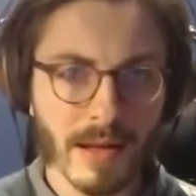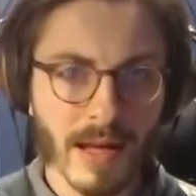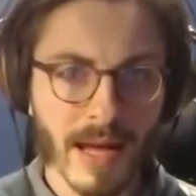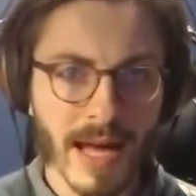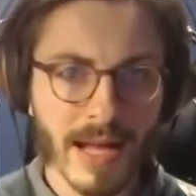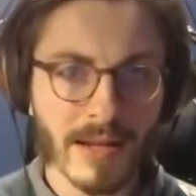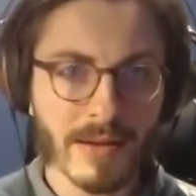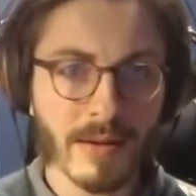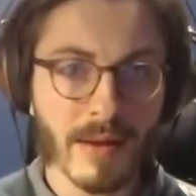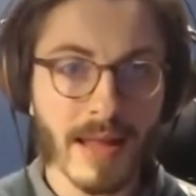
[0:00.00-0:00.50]

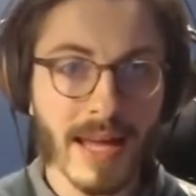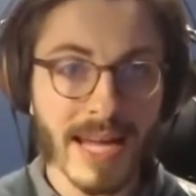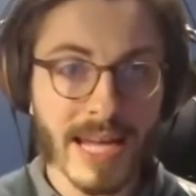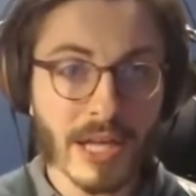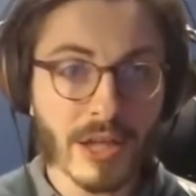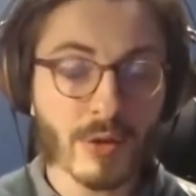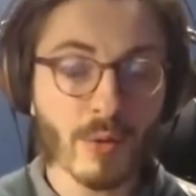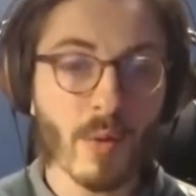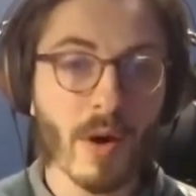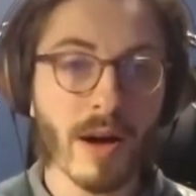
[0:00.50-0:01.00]
And
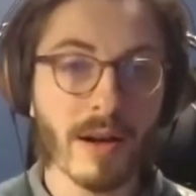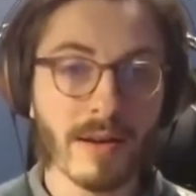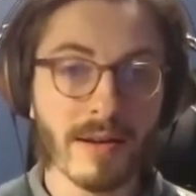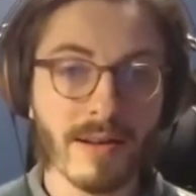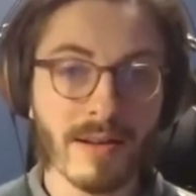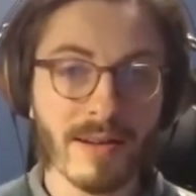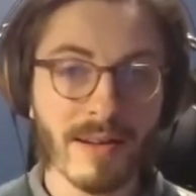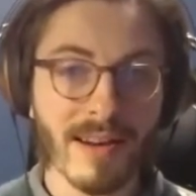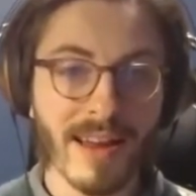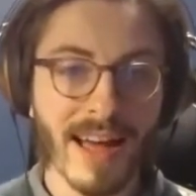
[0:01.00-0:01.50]
each one
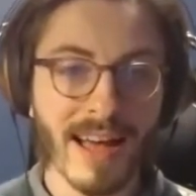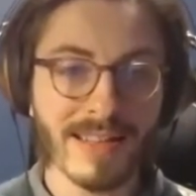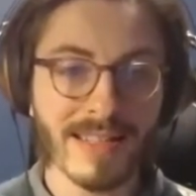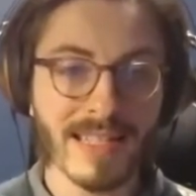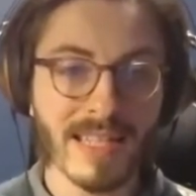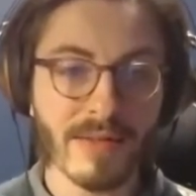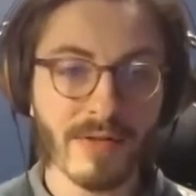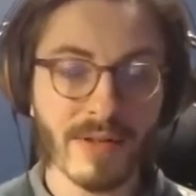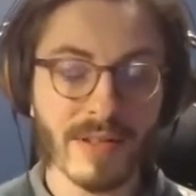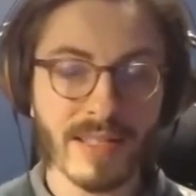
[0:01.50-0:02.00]
has a
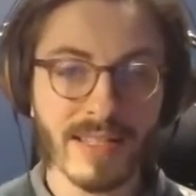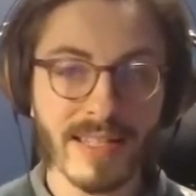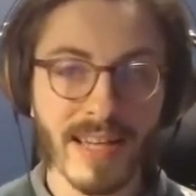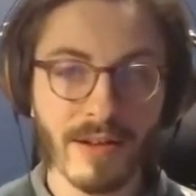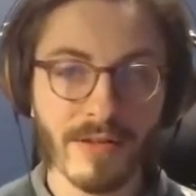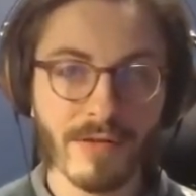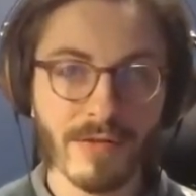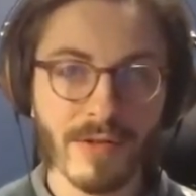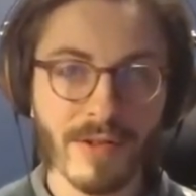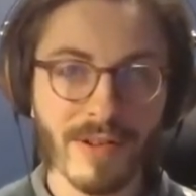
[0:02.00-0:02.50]
different set
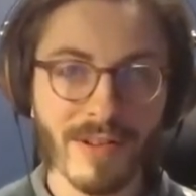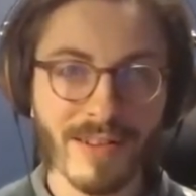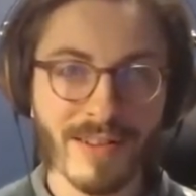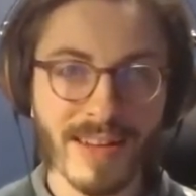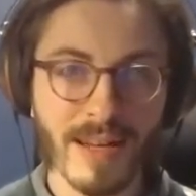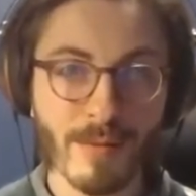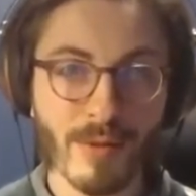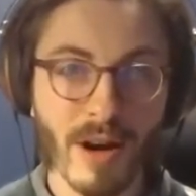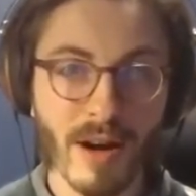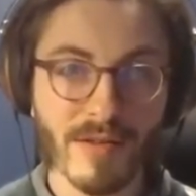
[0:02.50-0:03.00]
of
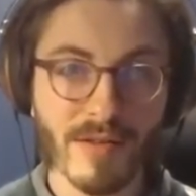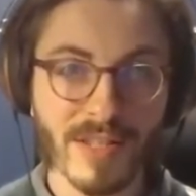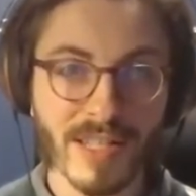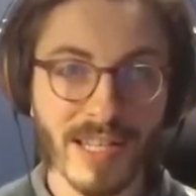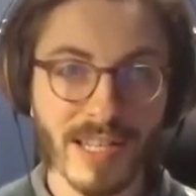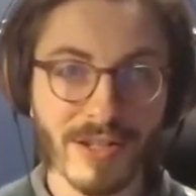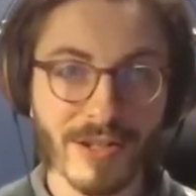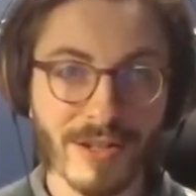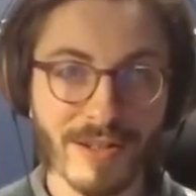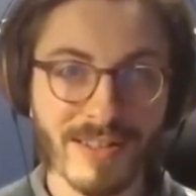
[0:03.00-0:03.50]

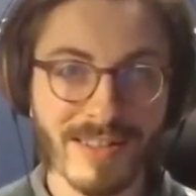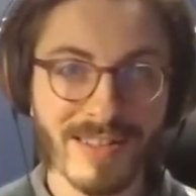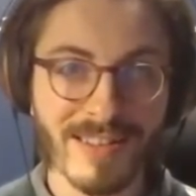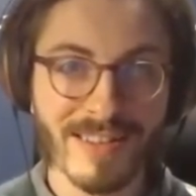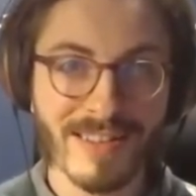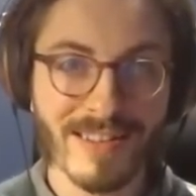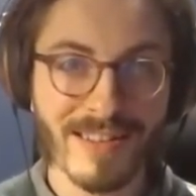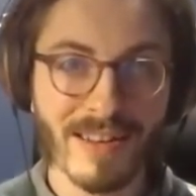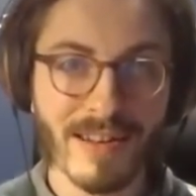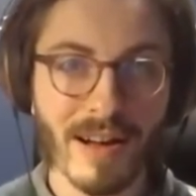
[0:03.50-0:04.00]
improvisation,
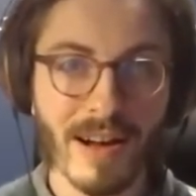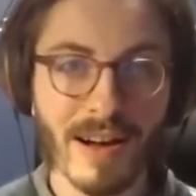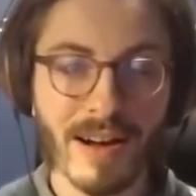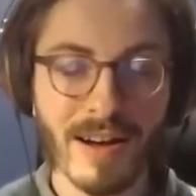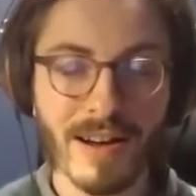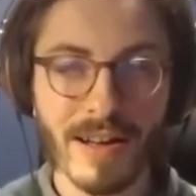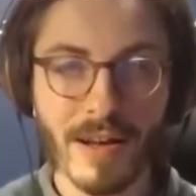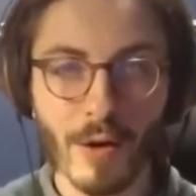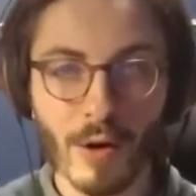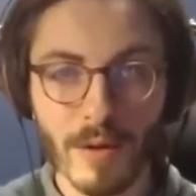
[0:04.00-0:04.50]

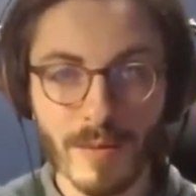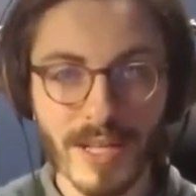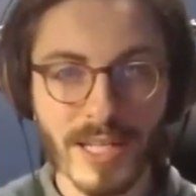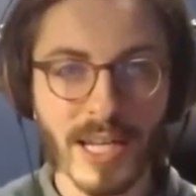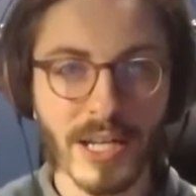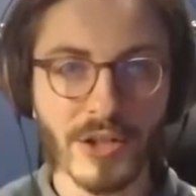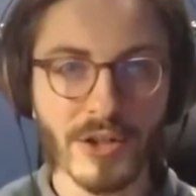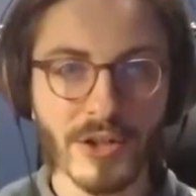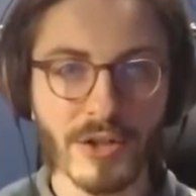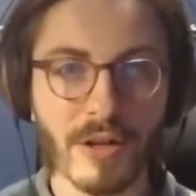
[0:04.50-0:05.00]

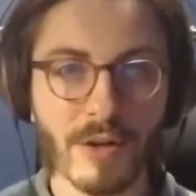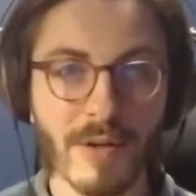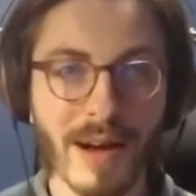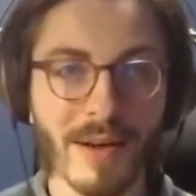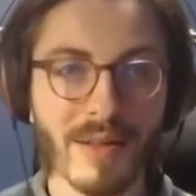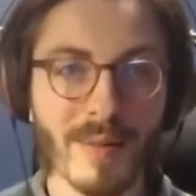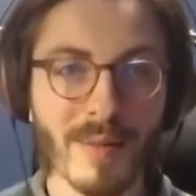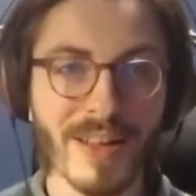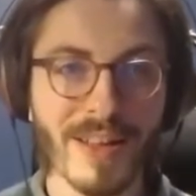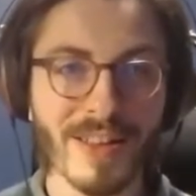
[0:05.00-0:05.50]
ornamentation
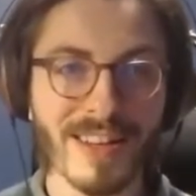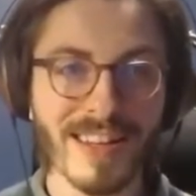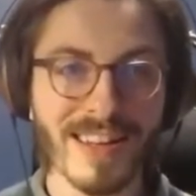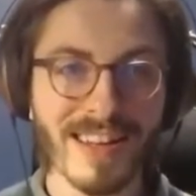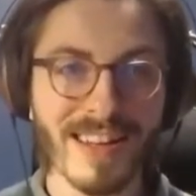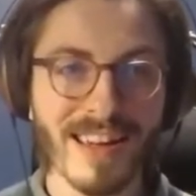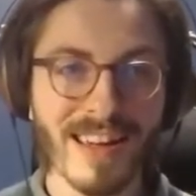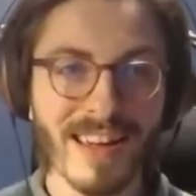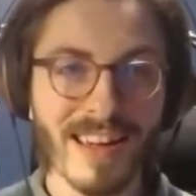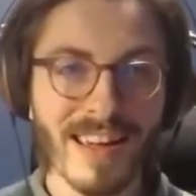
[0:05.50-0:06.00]
around the
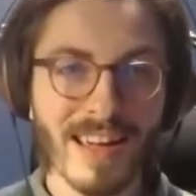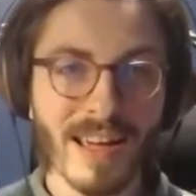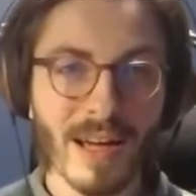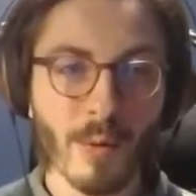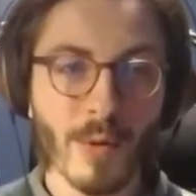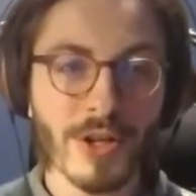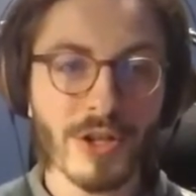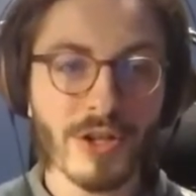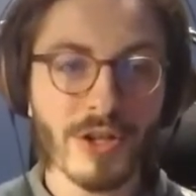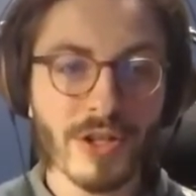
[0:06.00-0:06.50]
melody,
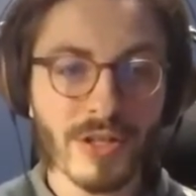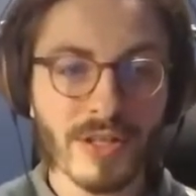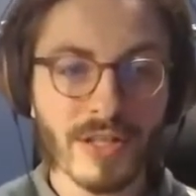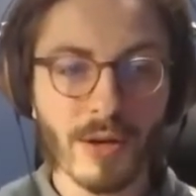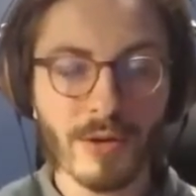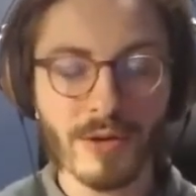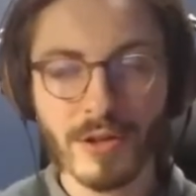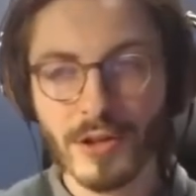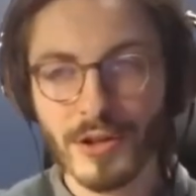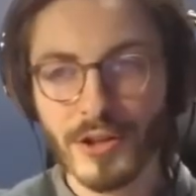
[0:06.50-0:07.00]
which just
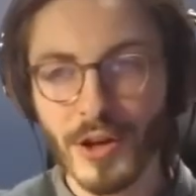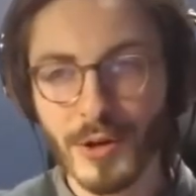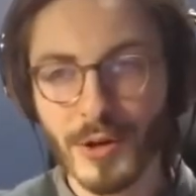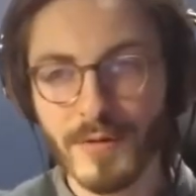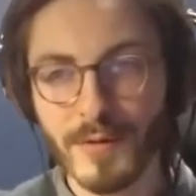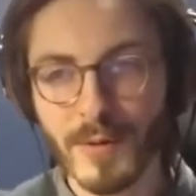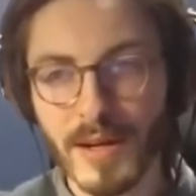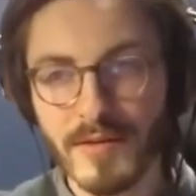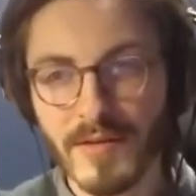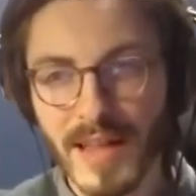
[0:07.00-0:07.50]
goes to show
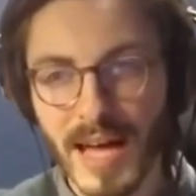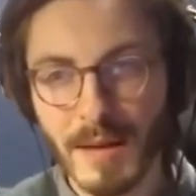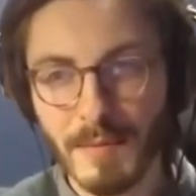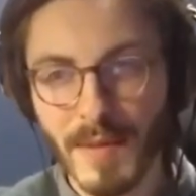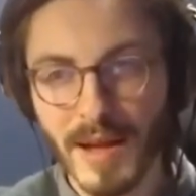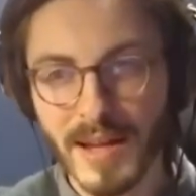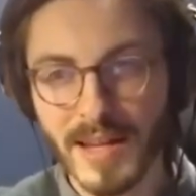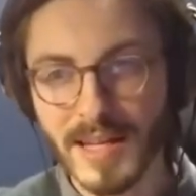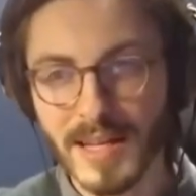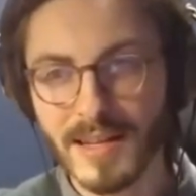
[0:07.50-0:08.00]
you if we have
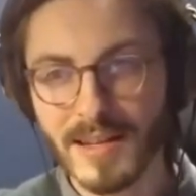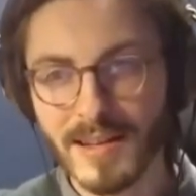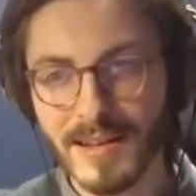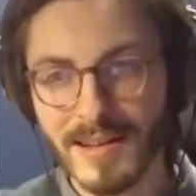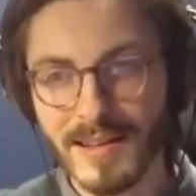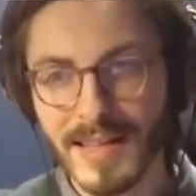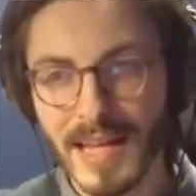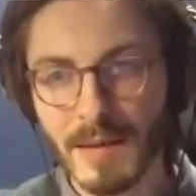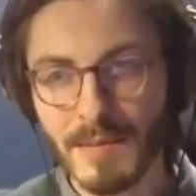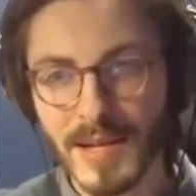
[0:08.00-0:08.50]
that many,
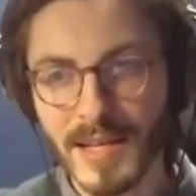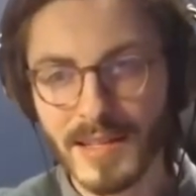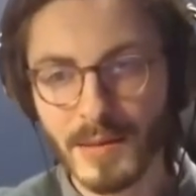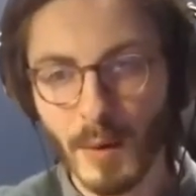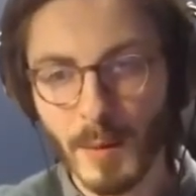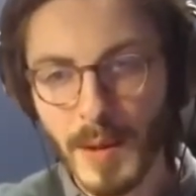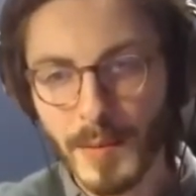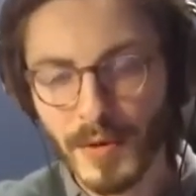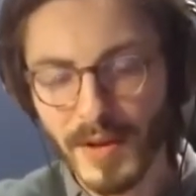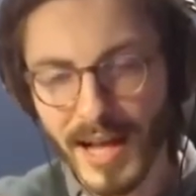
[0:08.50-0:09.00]
that means
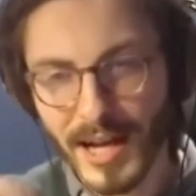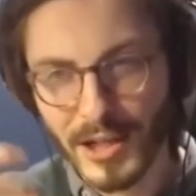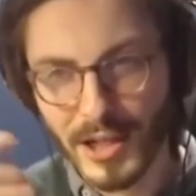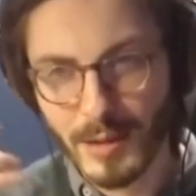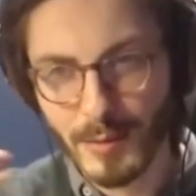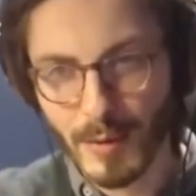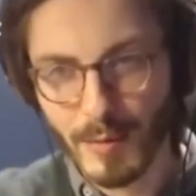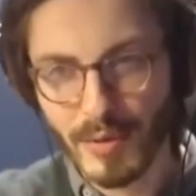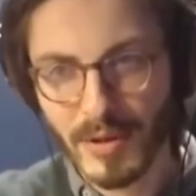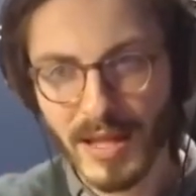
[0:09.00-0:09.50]
what people actually
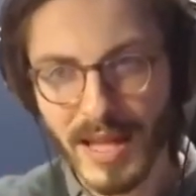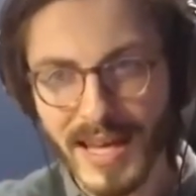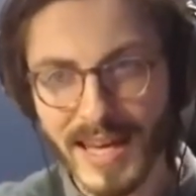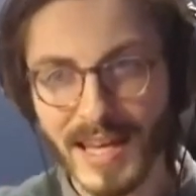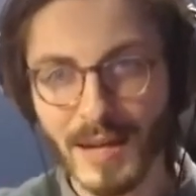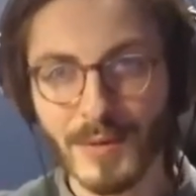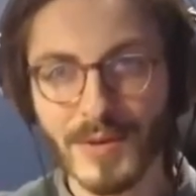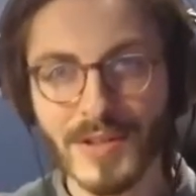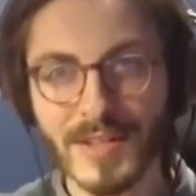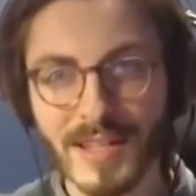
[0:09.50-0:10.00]
were
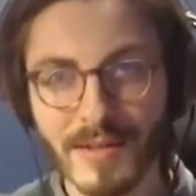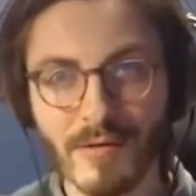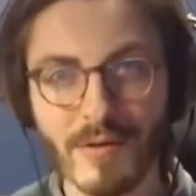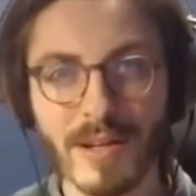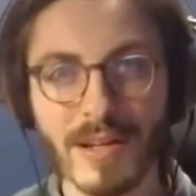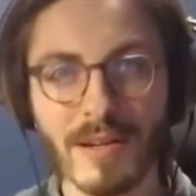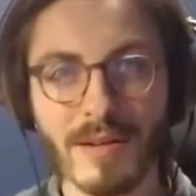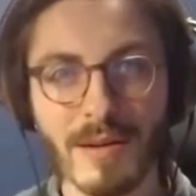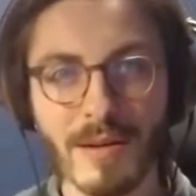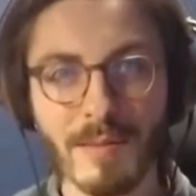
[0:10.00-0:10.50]
playing was
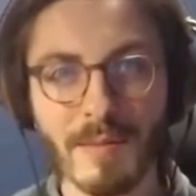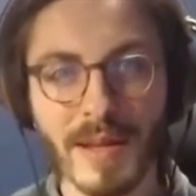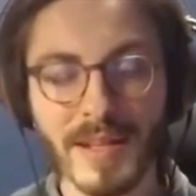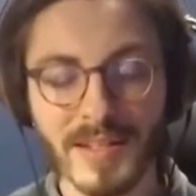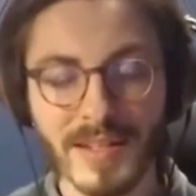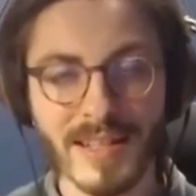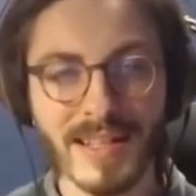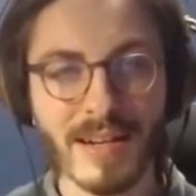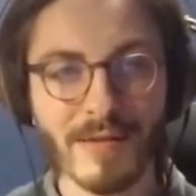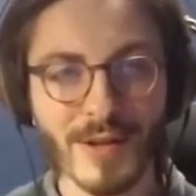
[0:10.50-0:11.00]
different
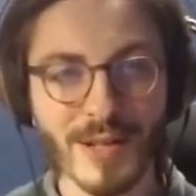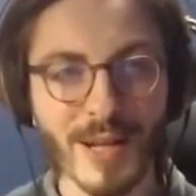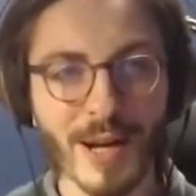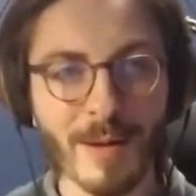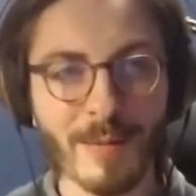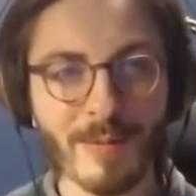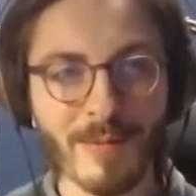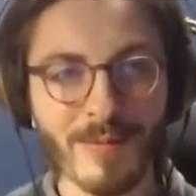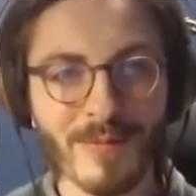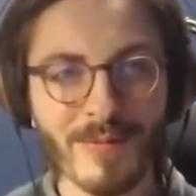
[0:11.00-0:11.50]
basically every
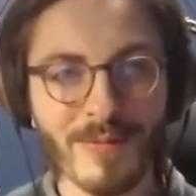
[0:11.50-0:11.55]
time.